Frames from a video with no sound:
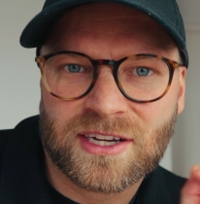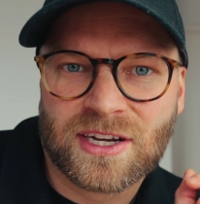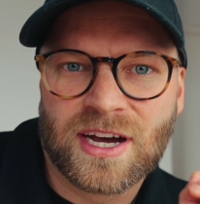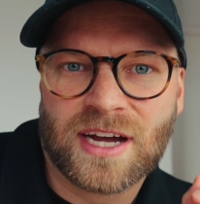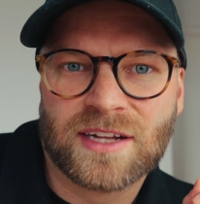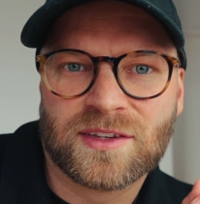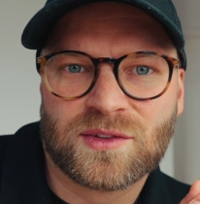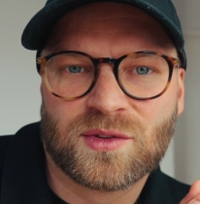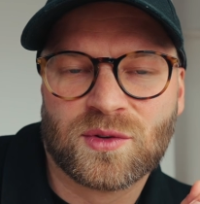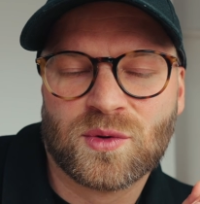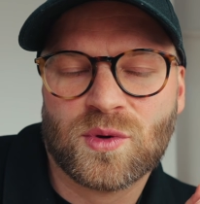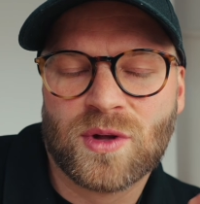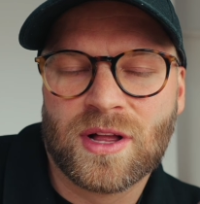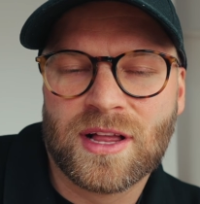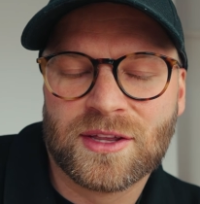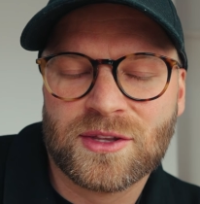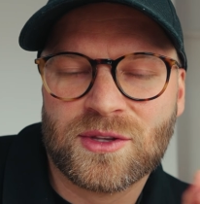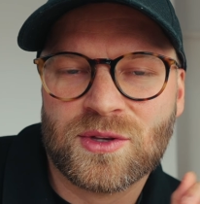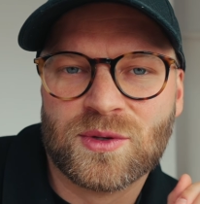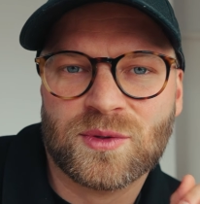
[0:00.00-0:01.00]
cut tool,
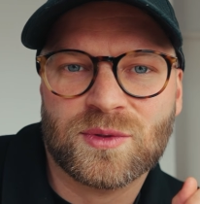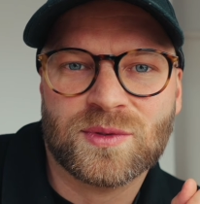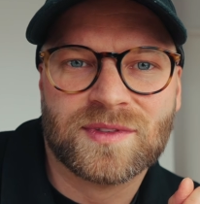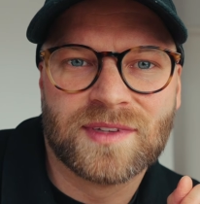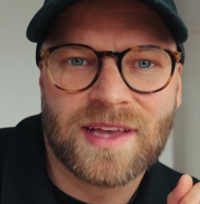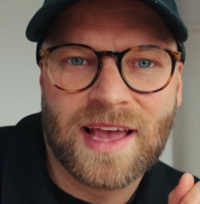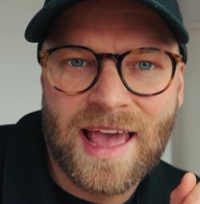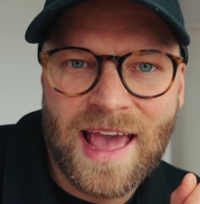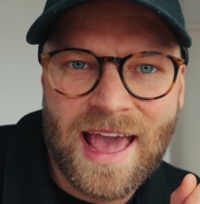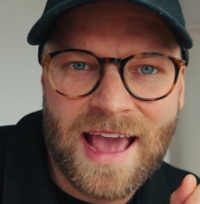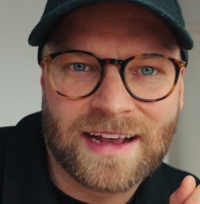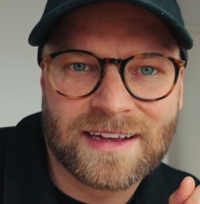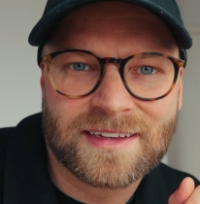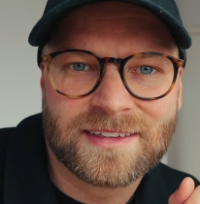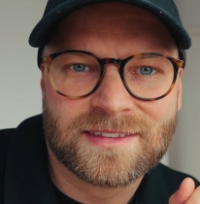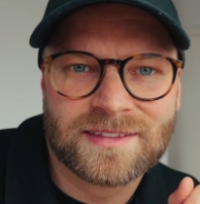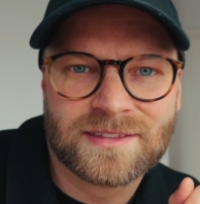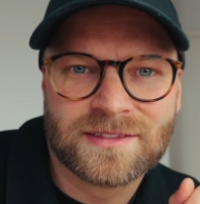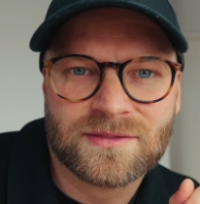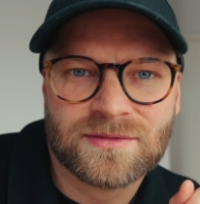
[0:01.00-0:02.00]
I'll use
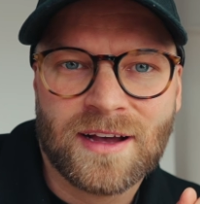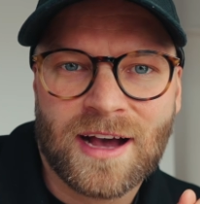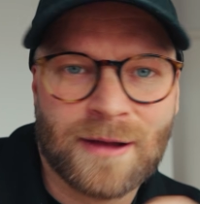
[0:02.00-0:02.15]
X.